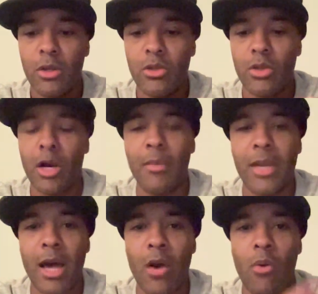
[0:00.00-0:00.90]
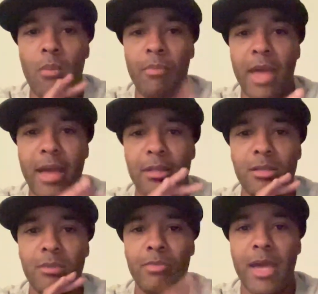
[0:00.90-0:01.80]
You're coming out,
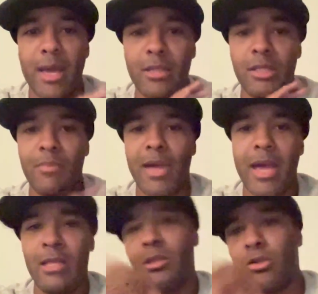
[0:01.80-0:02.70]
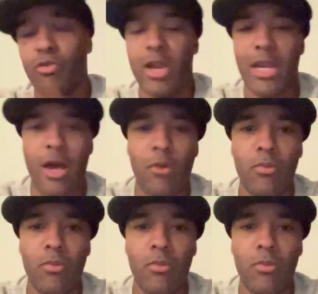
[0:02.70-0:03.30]
pass, pass, pass, three and out.